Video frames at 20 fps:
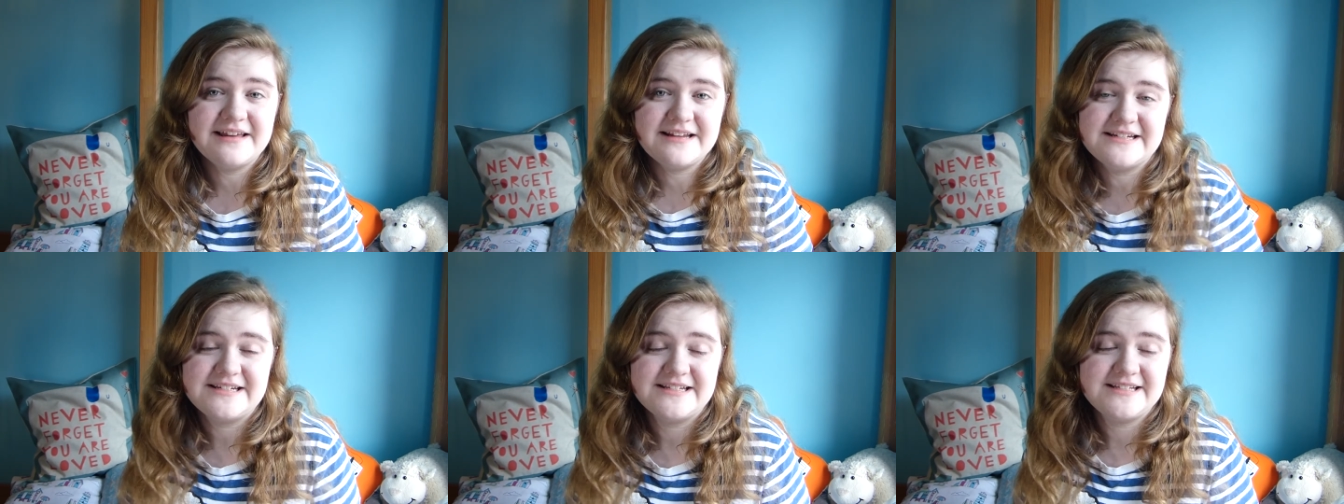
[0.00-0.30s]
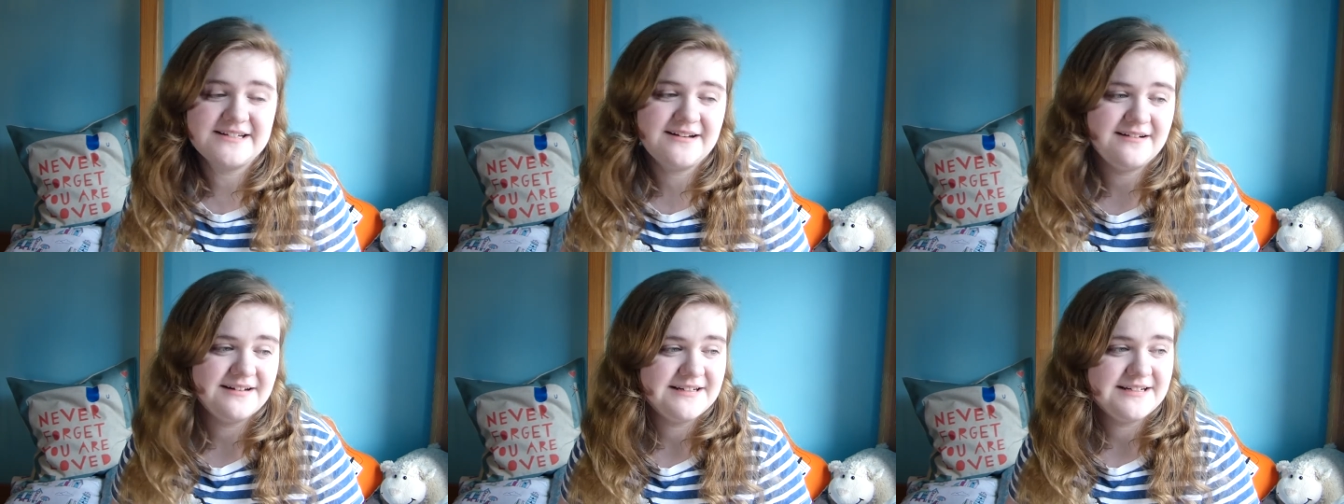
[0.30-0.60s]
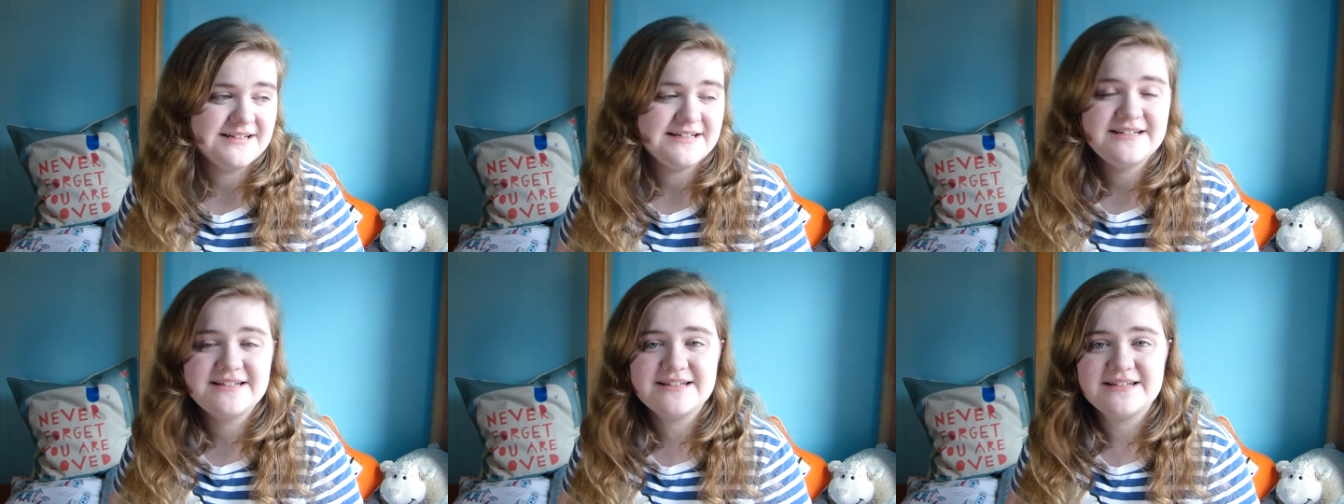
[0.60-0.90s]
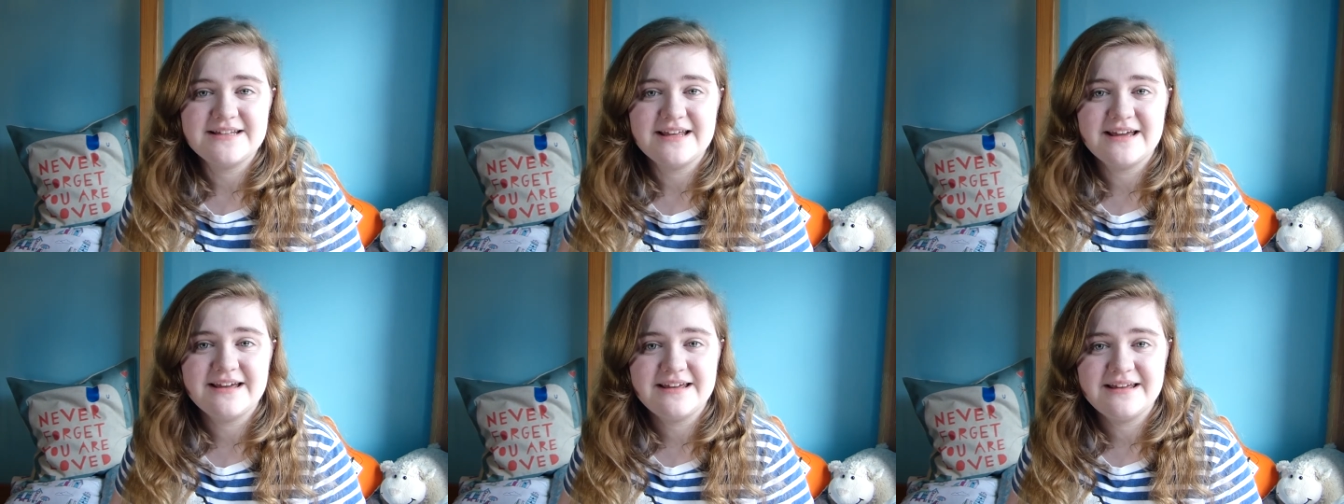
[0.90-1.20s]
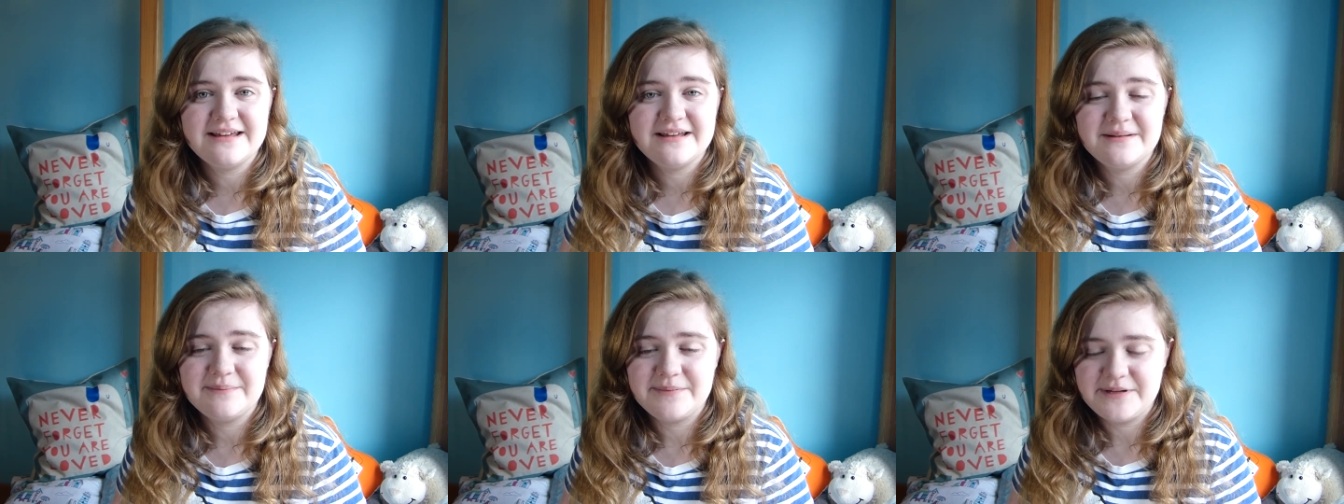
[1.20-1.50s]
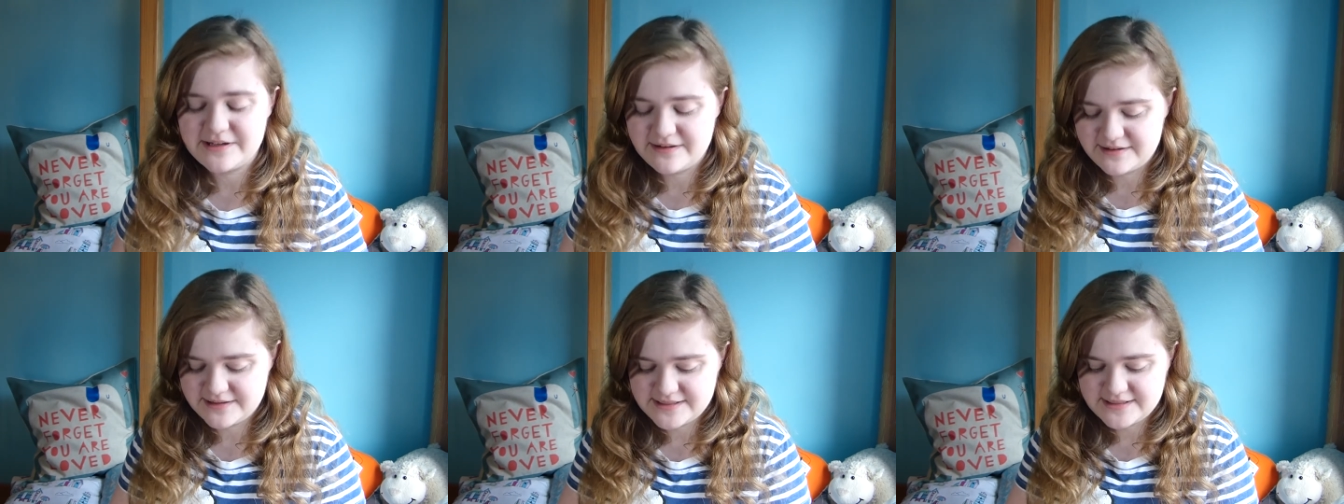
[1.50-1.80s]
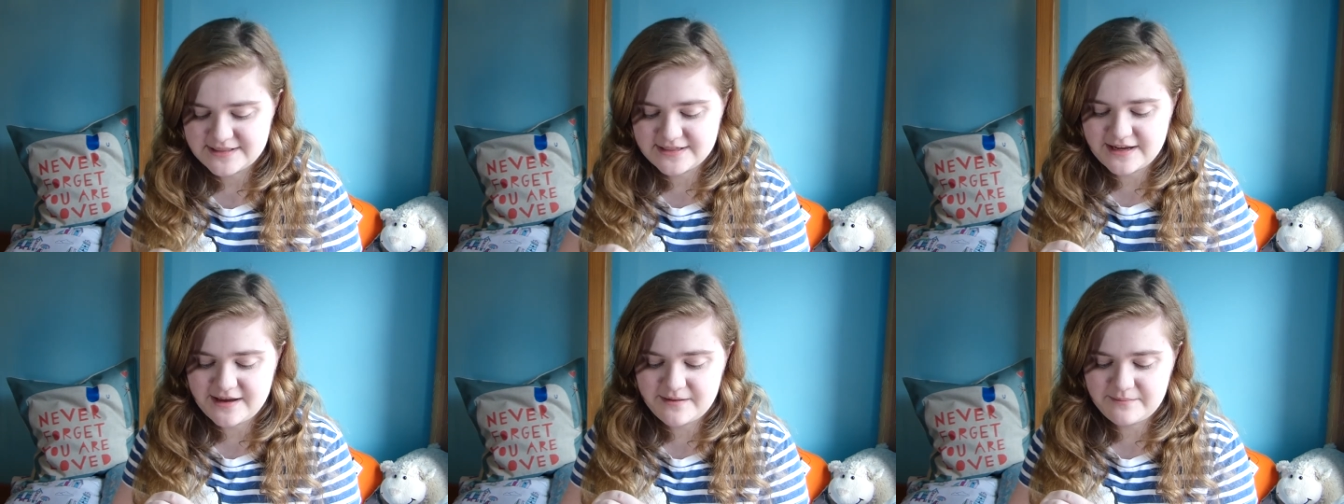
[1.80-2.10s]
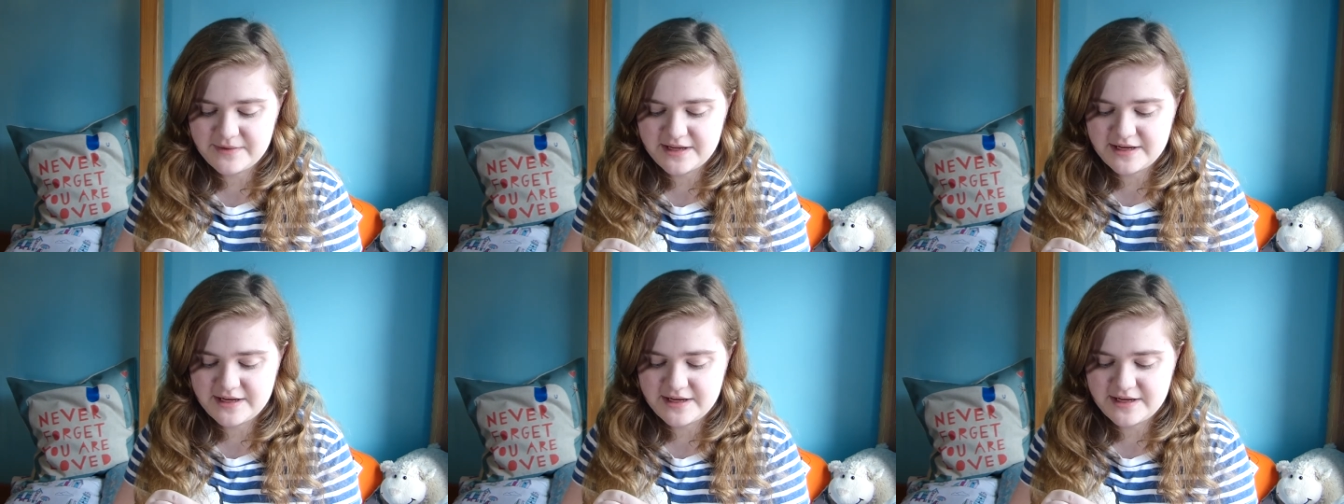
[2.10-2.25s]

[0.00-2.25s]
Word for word: they decided that it'd be nice to get